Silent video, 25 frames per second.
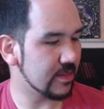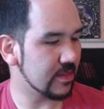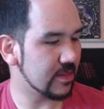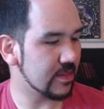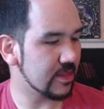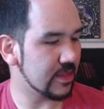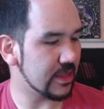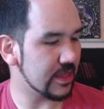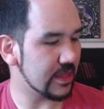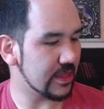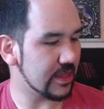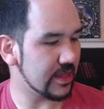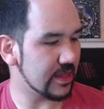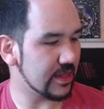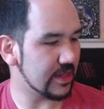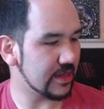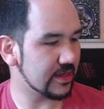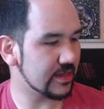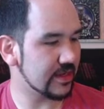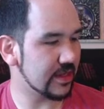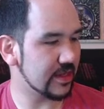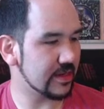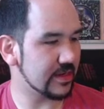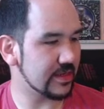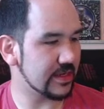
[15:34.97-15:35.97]
the
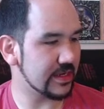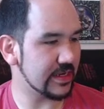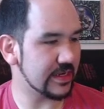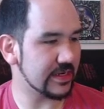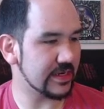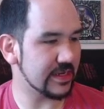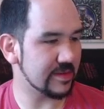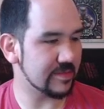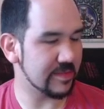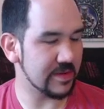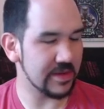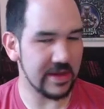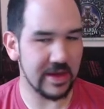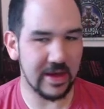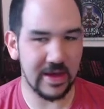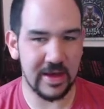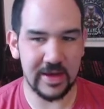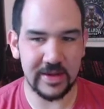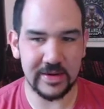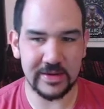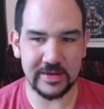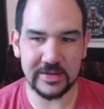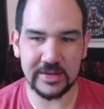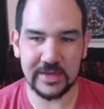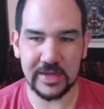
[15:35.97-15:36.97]
D&D
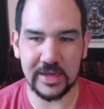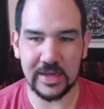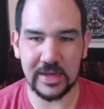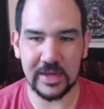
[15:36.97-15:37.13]
Beyond